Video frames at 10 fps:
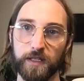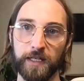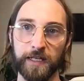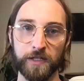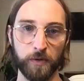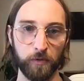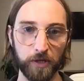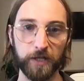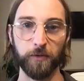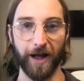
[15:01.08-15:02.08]
is we
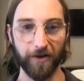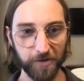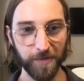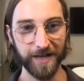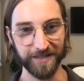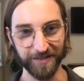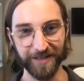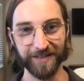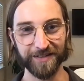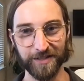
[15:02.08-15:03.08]
really were alchemizing
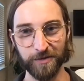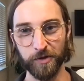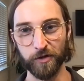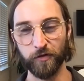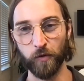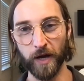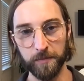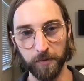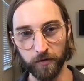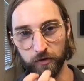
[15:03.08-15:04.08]
things in a beautiful way,
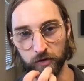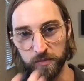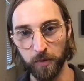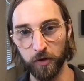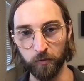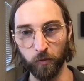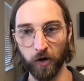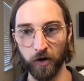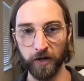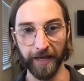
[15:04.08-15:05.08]
both through the spoken
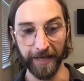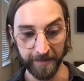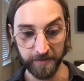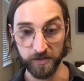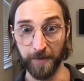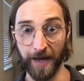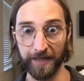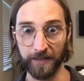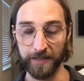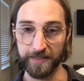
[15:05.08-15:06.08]
word and
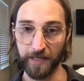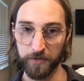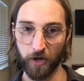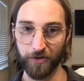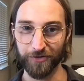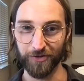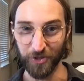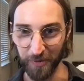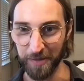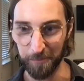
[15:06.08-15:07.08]
somatically, because I was also
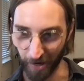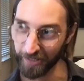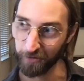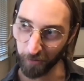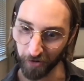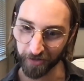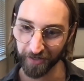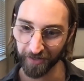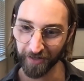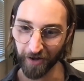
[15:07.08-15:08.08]
doing body
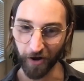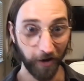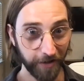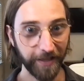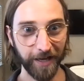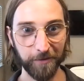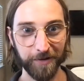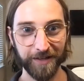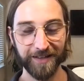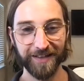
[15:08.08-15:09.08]
work on them,